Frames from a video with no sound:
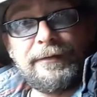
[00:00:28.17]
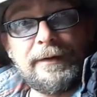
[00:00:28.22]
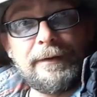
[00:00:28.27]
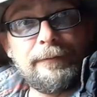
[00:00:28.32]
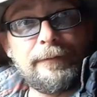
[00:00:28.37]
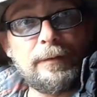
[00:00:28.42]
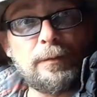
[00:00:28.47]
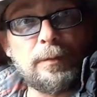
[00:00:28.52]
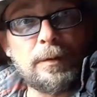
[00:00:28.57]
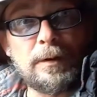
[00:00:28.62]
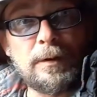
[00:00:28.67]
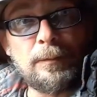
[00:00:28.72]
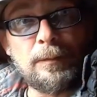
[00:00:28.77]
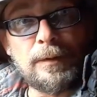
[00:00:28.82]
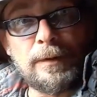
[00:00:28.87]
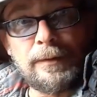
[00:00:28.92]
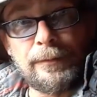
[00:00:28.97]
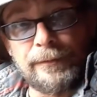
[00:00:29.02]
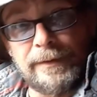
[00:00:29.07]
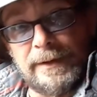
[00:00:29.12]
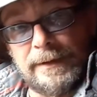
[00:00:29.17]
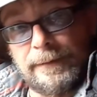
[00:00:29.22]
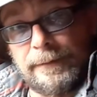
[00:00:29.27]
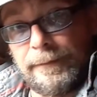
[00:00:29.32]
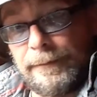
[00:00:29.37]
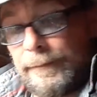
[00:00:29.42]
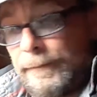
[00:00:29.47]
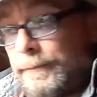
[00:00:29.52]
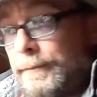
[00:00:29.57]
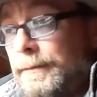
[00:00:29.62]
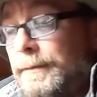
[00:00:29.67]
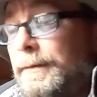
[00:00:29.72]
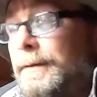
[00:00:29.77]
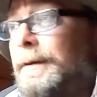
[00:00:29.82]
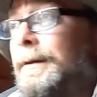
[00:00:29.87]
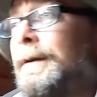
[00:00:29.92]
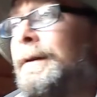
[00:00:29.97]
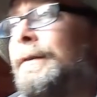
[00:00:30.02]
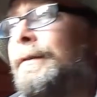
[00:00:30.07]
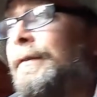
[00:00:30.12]
thing for quite a while now,
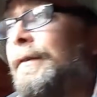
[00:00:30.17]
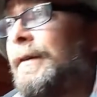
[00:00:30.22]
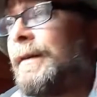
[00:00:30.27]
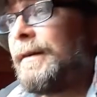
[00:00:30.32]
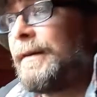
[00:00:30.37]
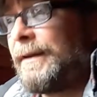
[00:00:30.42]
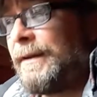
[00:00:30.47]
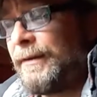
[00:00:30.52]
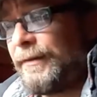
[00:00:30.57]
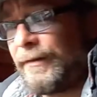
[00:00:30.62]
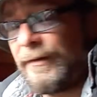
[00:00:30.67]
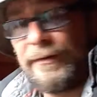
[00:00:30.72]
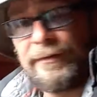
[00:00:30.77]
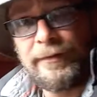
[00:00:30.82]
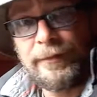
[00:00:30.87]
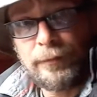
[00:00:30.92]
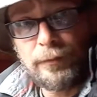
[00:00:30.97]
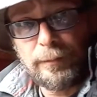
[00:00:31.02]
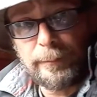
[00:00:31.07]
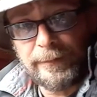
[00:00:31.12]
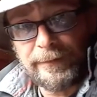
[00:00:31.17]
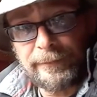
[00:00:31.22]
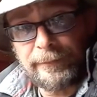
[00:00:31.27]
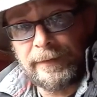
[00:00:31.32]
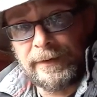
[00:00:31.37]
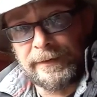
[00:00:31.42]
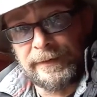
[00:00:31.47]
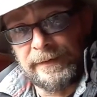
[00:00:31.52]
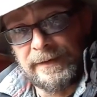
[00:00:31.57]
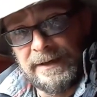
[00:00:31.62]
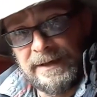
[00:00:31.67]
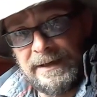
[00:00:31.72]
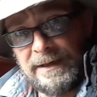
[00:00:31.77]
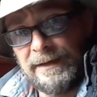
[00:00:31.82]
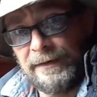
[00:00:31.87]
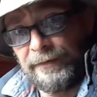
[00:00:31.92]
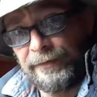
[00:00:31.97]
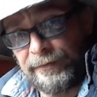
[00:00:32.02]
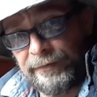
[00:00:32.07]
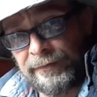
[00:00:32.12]
and it's enormous fun. It
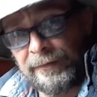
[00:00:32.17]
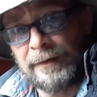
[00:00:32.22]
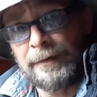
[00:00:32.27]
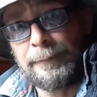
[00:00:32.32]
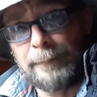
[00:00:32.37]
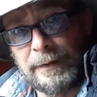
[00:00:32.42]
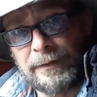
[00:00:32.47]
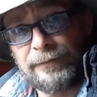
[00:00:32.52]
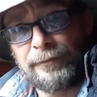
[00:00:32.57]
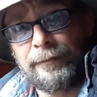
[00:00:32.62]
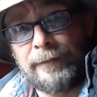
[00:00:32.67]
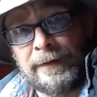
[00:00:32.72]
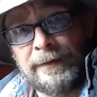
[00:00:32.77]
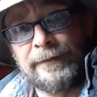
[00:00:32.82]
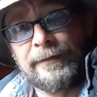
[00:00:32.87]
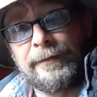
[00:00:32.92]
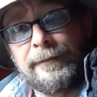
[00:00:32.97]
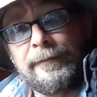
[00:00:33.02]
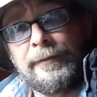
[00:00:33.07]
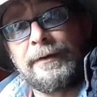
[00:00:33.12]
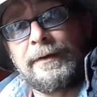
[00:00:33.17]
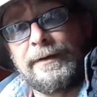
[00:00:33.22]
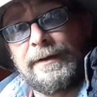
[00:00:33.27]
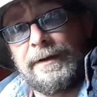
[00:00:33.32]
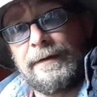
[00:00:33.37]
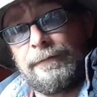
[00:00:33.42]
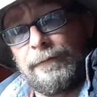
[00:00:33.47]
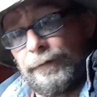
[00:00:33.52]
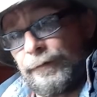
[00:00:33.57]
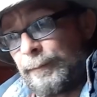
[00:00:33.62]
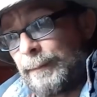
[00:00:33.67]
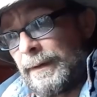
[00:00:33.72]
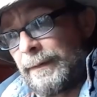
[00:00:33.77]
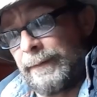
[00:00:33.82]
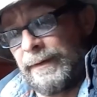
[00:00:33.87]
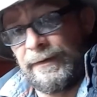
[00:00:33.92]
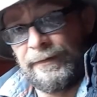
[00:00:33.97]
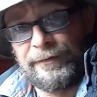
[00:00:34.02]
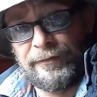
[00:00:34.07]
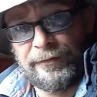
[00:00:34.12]
is so much fun to fire that crossbow.
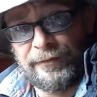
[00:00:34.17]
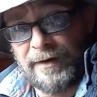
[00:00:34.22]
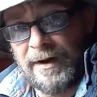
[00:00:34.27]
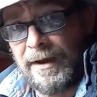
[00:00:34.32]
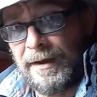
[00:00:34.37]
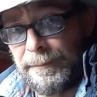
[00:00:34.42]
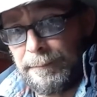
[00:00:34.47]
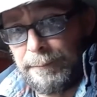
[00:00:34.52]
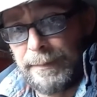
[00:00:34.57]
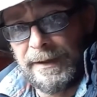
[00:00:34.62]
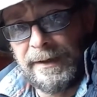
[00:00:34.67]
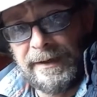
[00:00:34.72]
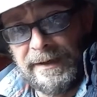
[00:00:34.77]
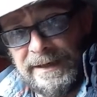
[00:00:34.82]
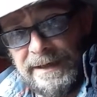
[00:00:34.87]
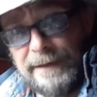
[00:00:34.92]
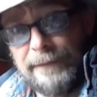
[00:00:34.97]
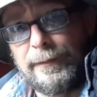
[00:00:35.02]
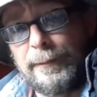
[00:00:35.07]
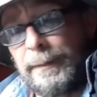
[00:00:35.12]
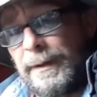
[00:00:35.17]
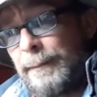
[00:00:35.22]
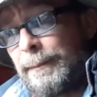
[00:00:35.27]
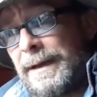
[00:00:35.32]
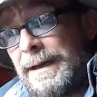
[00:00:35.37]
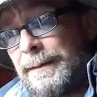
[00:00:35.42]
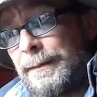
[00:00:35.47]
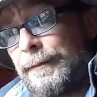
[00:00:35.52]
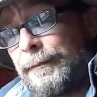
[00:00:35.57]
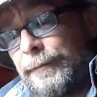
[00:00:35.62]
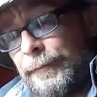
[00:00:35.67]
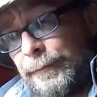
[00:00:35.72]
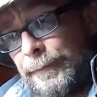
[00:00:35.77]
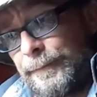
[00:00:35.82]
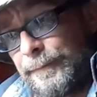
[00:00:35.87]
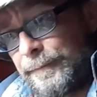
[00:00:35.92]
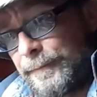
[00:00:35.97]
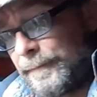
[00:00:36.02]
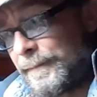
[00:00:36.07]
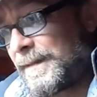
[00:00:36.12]
It is just unbelievably powerful.
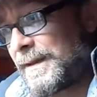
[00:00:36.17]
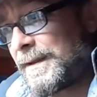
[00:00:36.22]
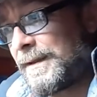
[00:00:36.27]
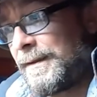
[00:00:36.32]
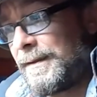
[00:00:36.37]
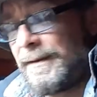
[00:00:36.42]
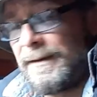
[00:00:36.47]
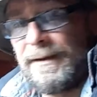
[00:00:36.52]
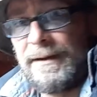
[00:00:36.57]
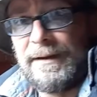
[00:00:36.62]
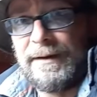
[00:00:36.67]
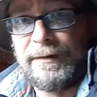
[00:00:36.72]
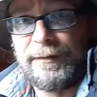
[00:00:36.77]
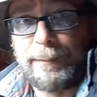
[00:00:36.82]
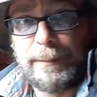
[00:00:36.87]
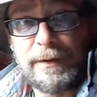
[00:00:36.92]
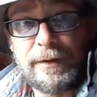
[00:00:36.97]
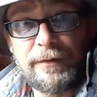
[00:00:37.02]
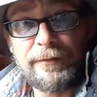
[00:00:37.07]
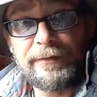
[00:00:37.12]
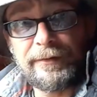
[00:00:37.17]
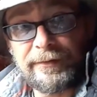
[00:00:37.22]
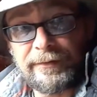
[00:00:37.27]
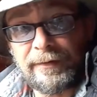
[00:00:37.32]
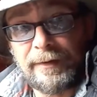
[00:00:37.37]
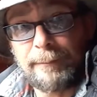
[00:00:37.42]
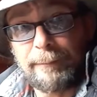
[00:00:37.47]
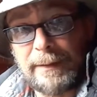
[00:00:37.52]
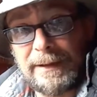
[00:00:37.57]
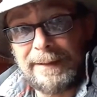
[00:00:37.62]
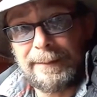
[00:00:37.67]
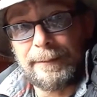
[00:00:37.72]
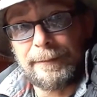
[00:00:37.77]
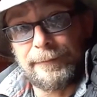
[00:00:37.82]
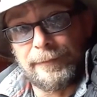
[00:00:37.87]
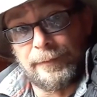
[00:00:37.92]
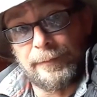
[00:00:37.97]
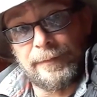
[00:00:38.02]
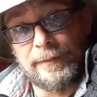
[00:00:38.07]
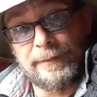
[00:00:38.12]
It's because it's so
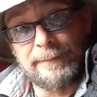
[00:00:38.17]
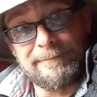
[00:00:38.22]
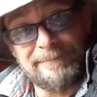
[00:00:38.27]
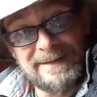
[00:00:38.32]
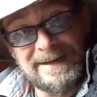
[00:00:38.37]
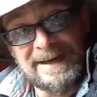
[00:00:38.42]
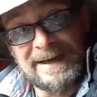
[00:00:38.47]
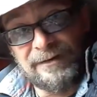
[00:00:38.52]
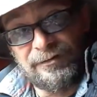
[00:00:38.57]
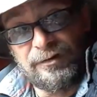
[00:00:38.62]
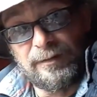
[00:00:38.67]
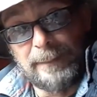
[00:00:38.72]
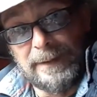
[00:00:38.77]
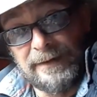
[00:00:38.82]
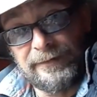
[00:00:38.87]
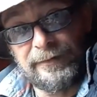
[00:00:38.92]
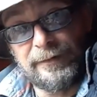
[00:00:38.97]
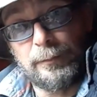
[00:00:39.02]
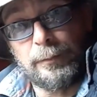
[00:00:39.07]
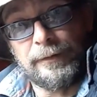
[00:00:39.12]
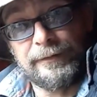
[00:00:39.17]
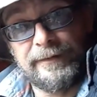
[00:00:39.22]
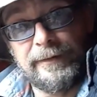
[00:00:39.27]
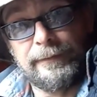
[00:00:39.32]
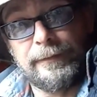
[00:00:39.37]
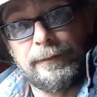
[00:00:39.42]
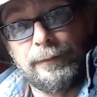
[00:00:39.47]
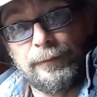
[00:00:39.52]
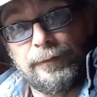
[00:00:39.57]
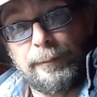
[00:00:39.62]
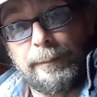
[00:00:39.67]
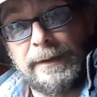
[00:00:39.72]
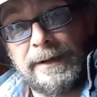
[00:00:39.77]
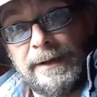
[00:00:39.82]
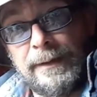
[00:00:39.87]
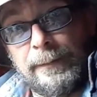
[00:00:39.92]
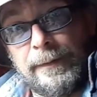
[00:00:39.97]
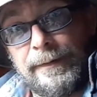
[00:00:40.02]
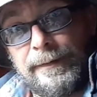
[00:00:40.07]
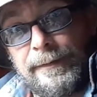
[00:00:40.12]
powerful that it actually makes it quite difficult to
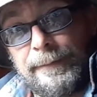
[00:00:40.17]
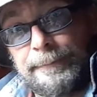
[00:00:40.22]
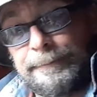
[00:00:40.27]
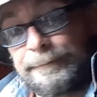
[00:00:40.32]
play with,